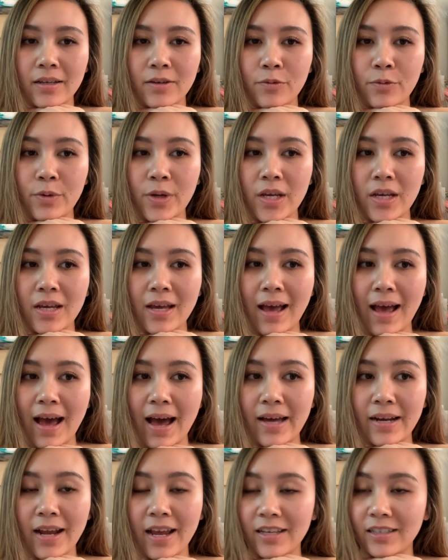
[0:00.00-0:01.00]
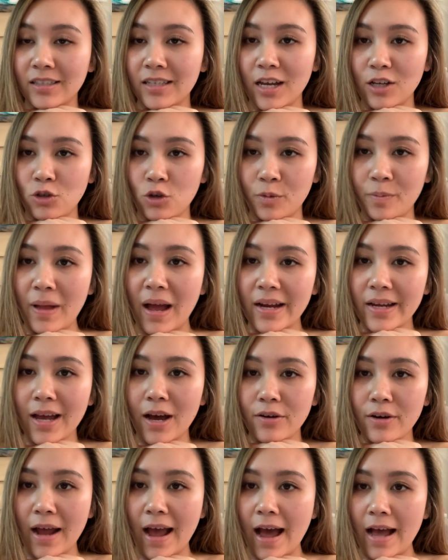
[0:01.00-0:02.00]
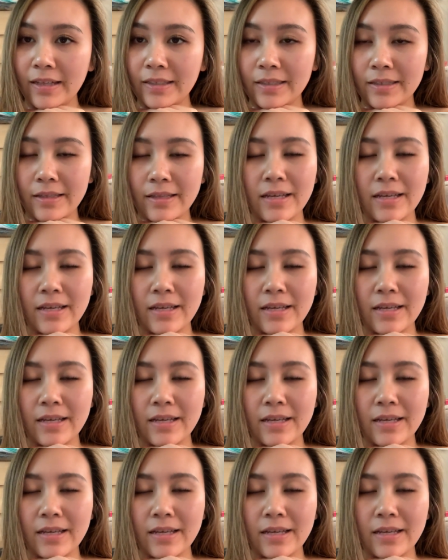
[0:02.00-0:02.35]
we had a scheduled blackout at